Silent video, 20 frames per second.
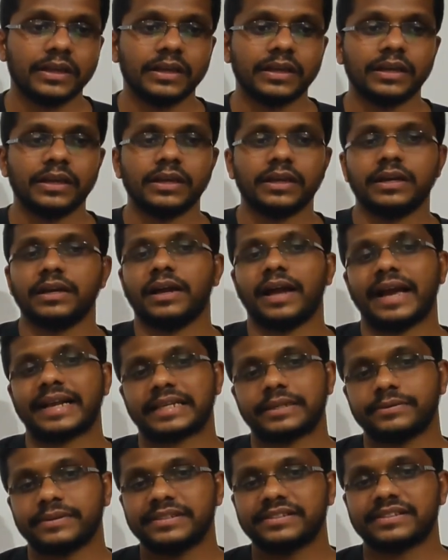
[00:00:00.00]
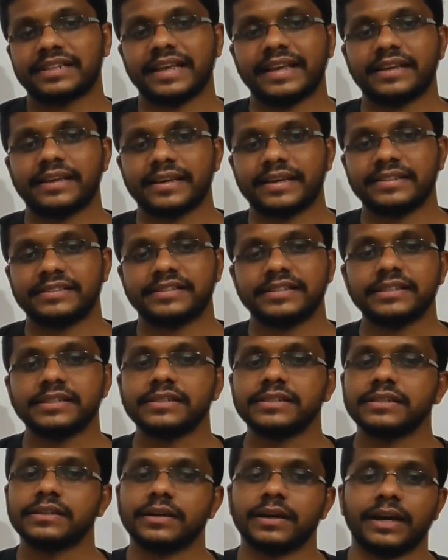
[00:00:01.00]
Activities like
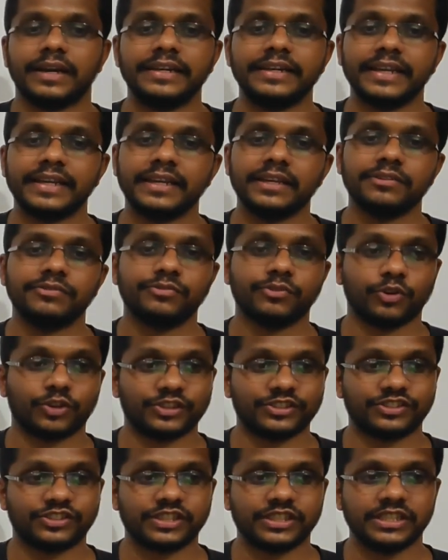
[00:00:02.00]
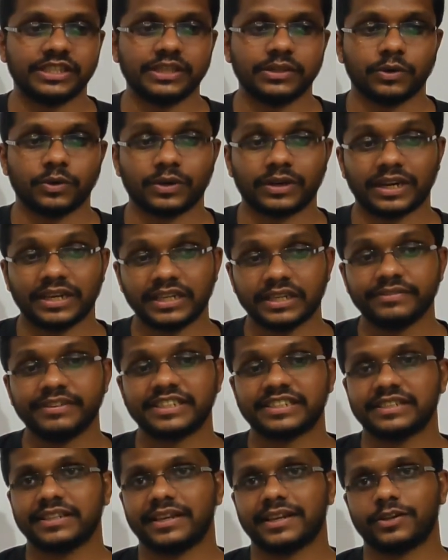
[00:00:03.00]
grazing, hunting, forestry or
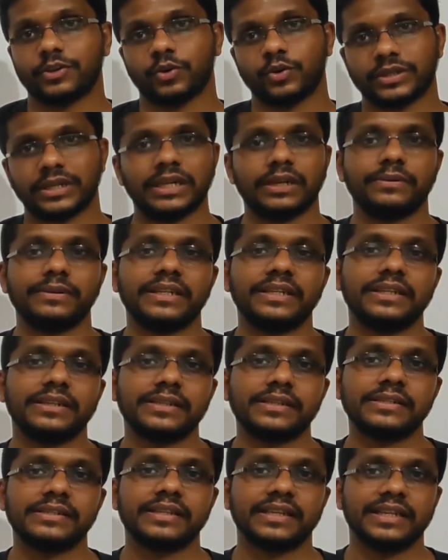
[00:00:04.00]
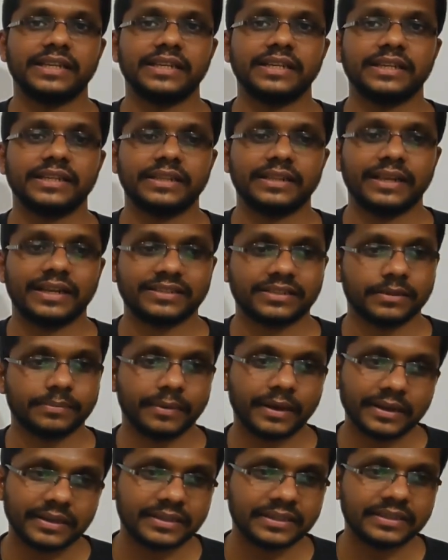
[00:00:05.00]
cultivation are not allowed inside a national
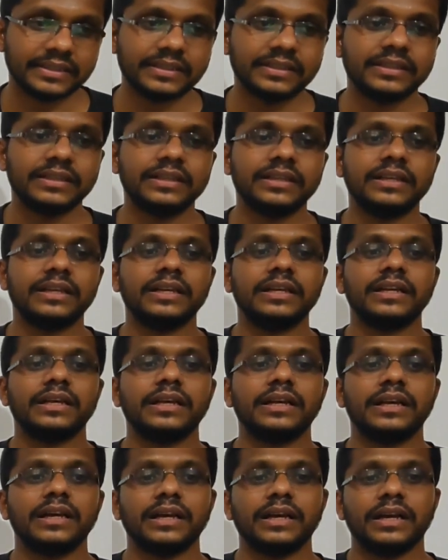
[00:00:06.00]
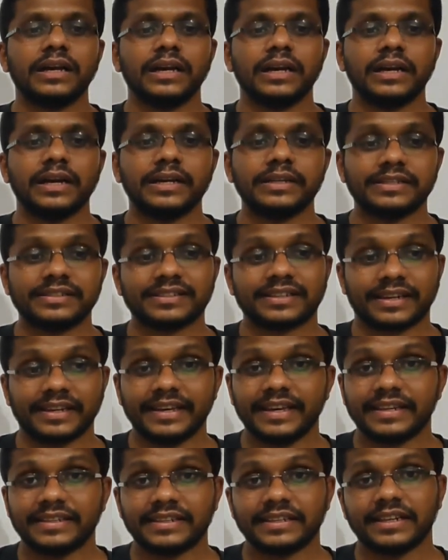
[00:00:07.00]
park. It is
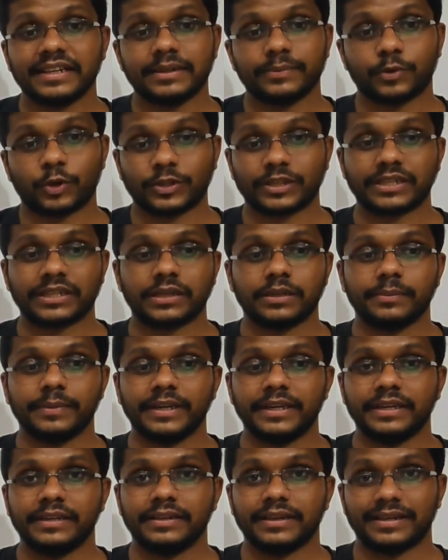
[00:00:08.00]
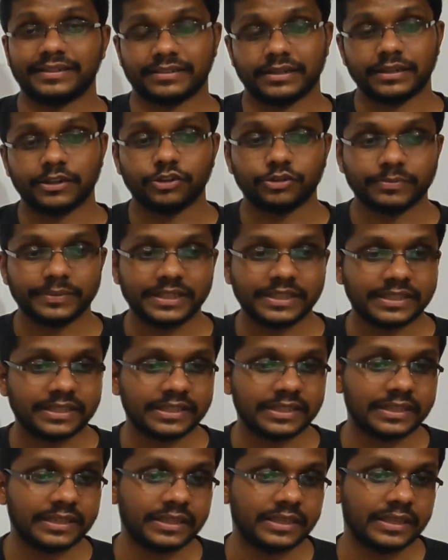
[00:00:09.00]
created and protected by national
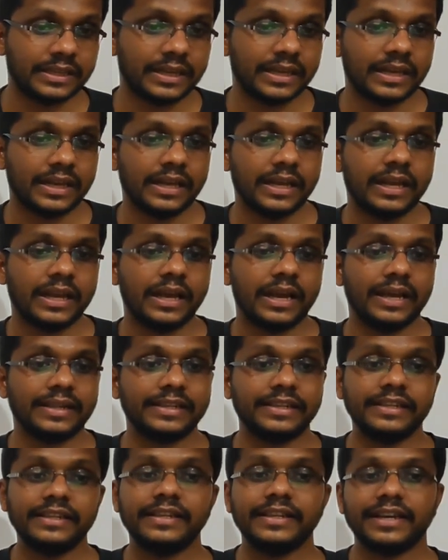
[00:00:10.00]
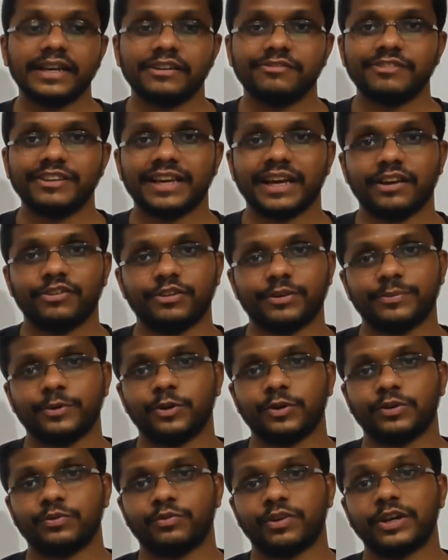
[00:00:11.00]
government. And in India, we have
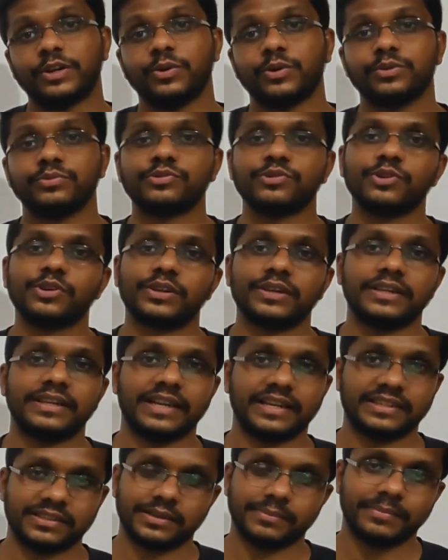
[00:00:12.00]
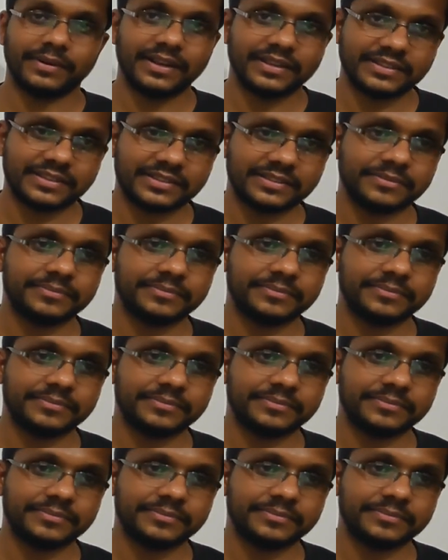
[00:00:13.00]
about 104 national parks.